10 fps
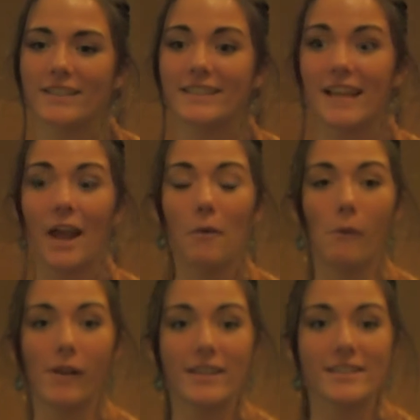Today
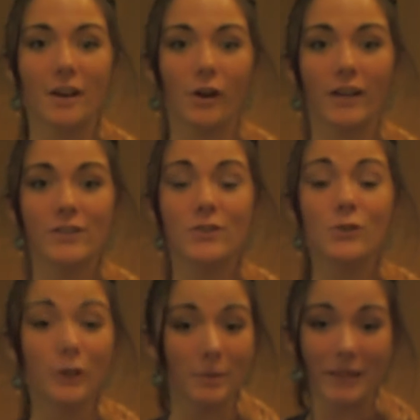was
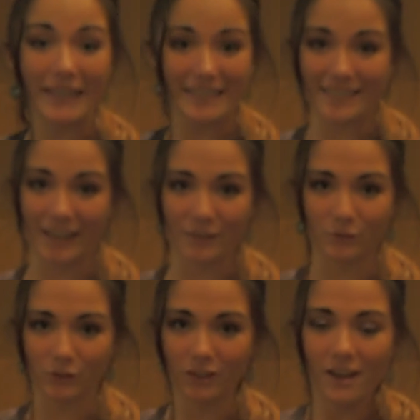extremely
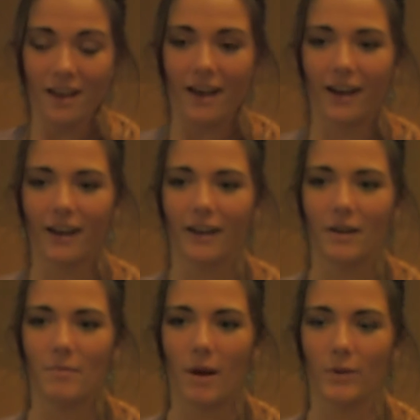insightful.
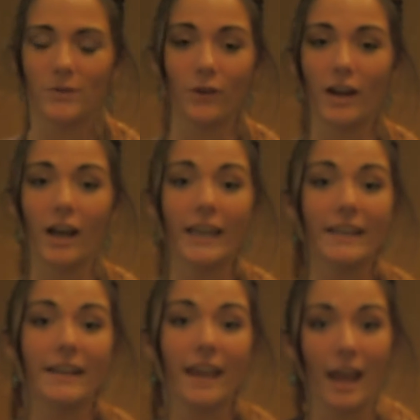I was very lucky
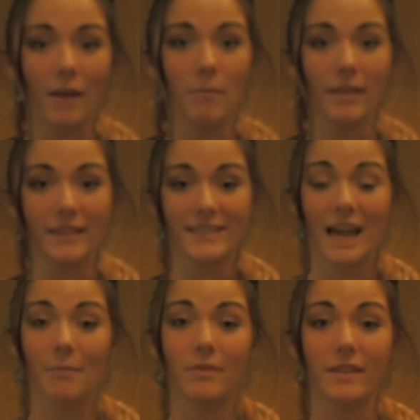that it came at this
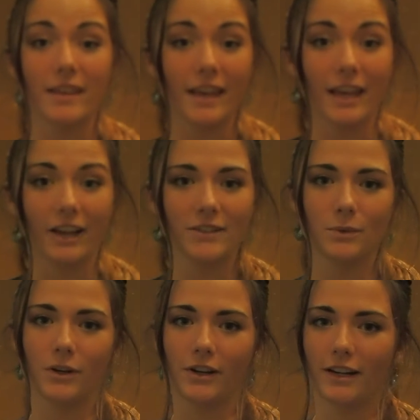time of the year because
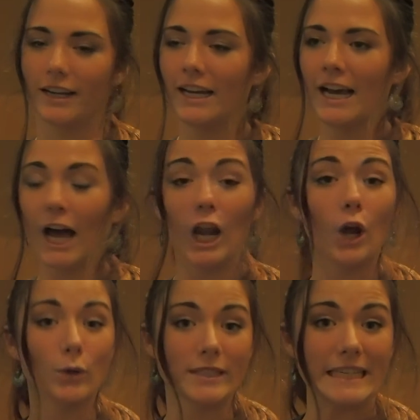we're in a
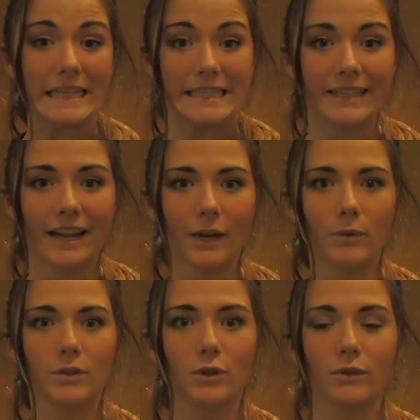low season and it
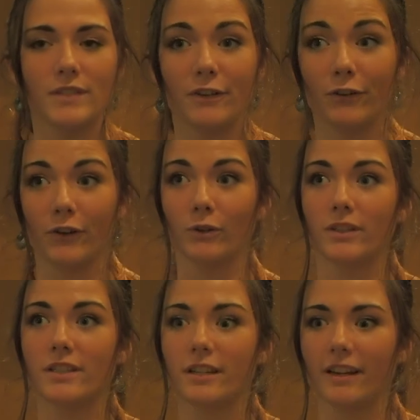was sort of
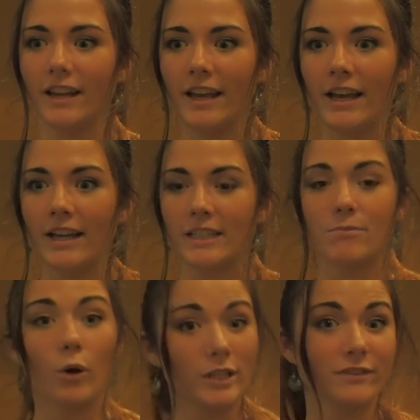difficult to
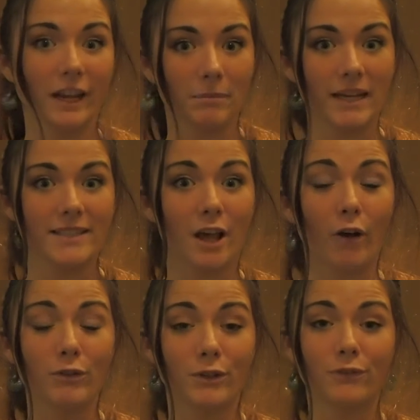motivate
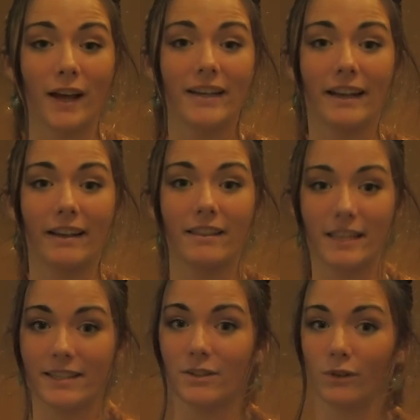myself. So finding
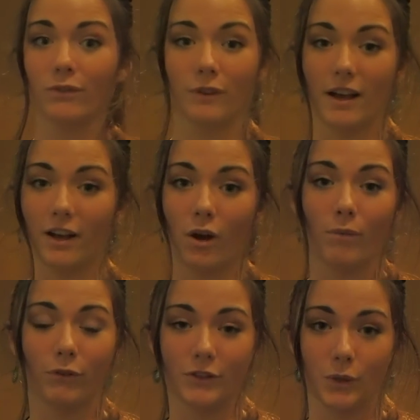this sort of
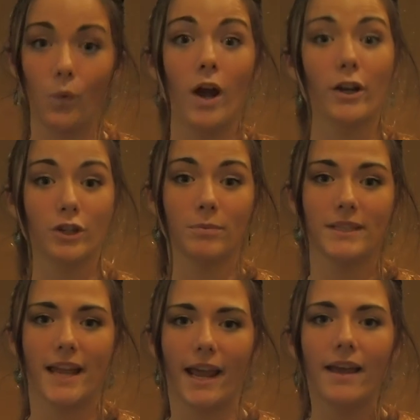conference or workshop
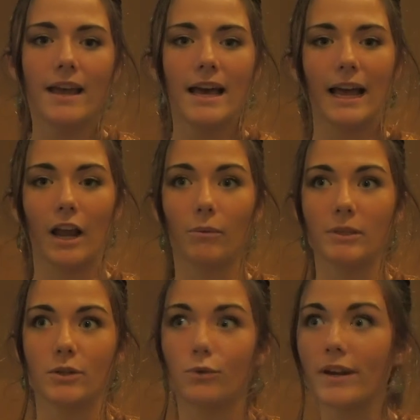today allowed
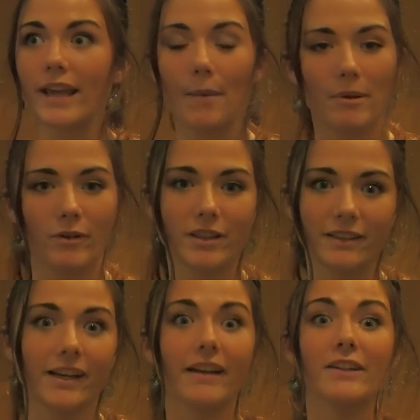me to recap
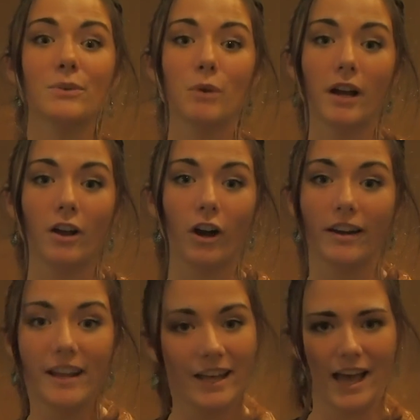everything that I need to work
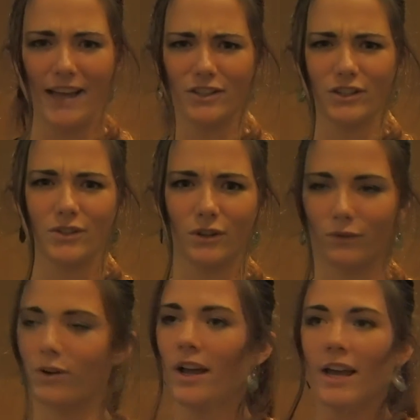on and just sort
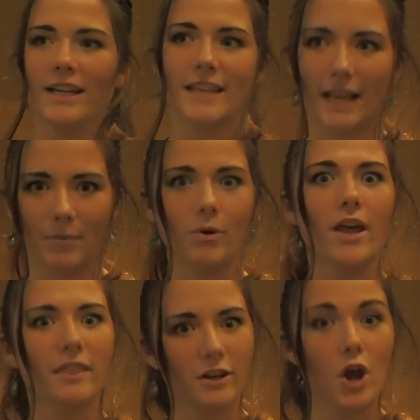of take a
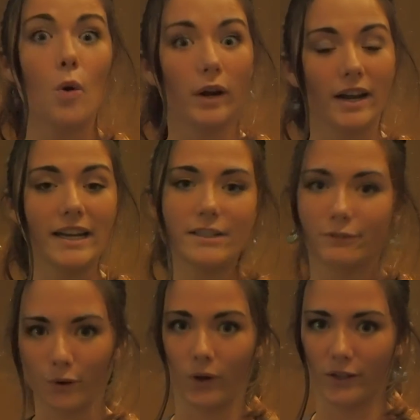breath and know what I need to
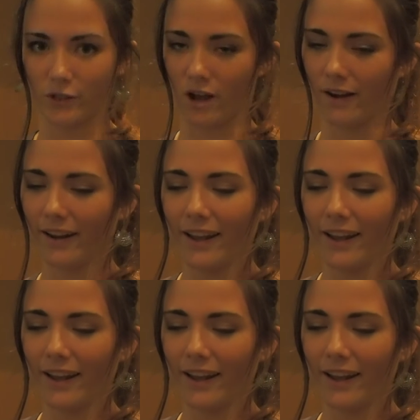focus on.